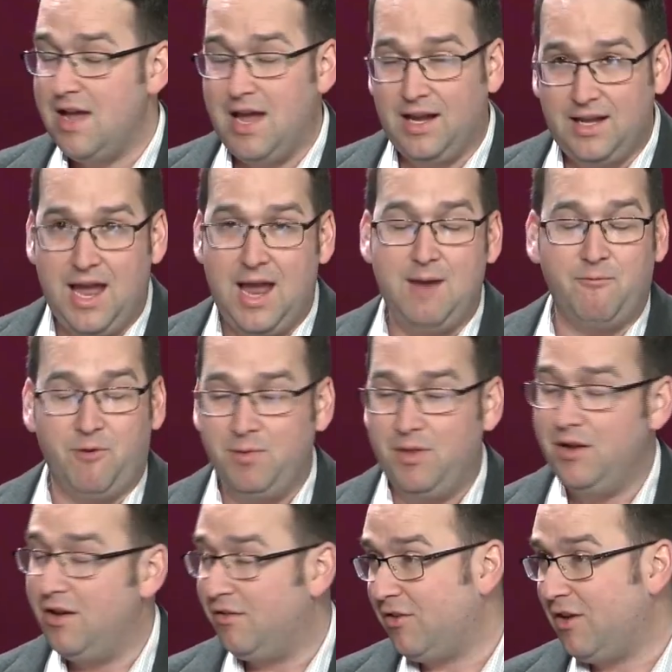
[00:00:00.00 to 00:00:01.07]
It came from
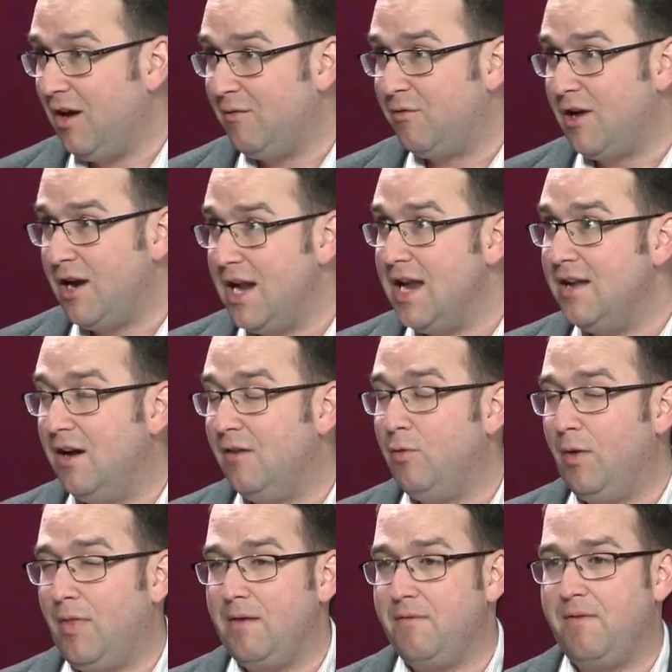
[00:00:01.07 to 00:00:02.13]
the discovery of
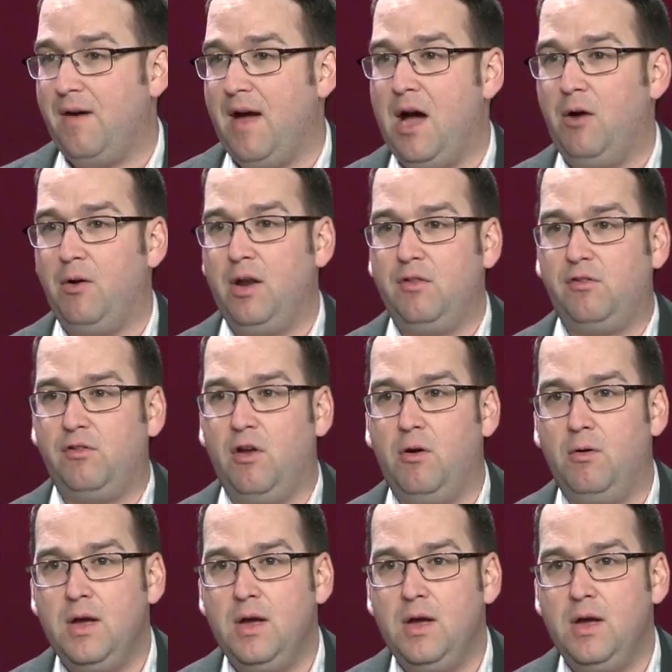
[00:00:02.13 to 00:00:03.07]
what they found. And so